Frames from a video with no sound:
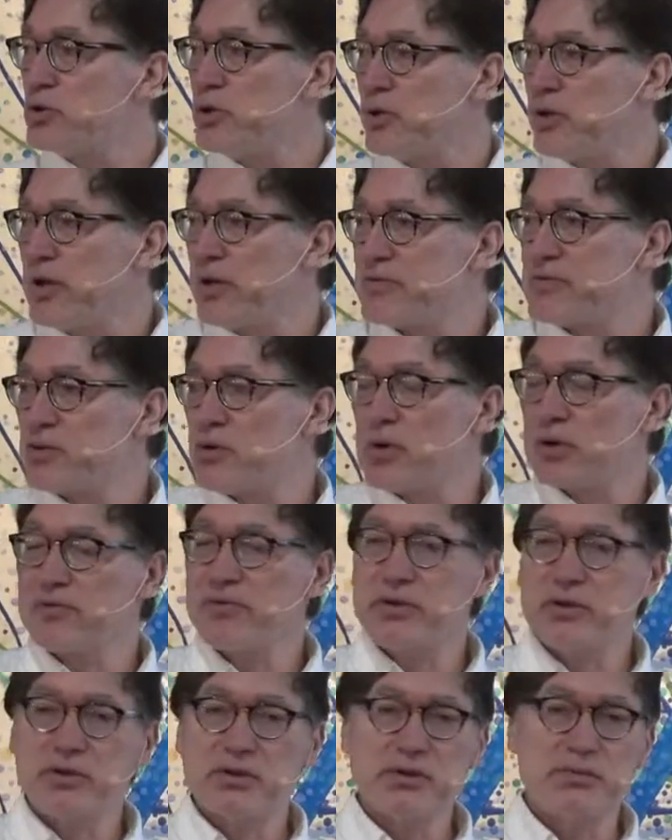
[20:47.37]
you don't have strong
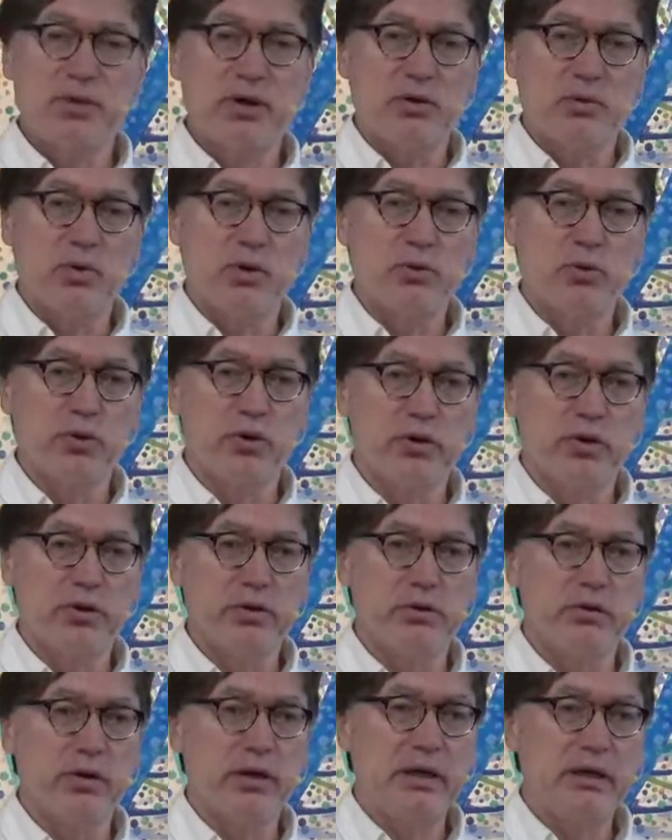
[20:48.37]
feelings about one way or the
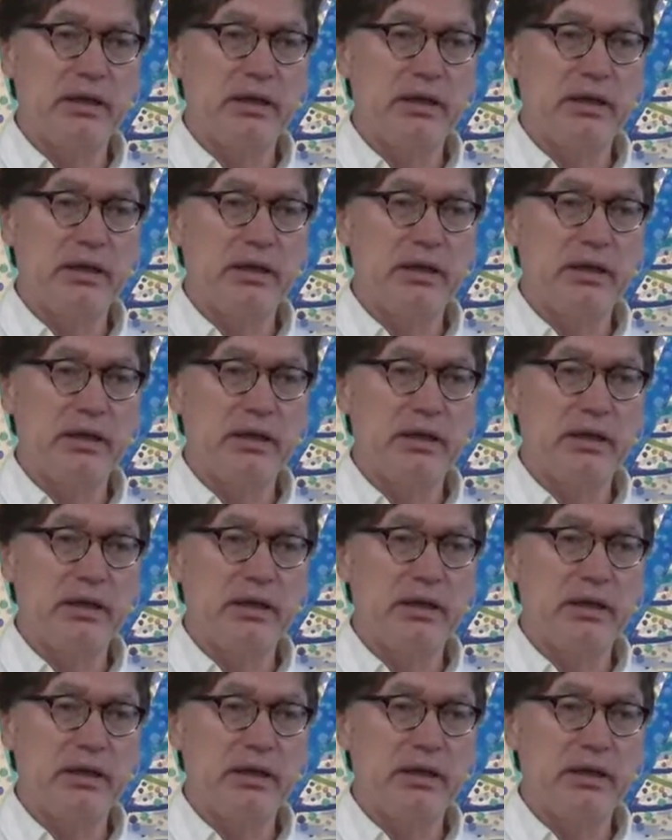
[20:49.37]
other.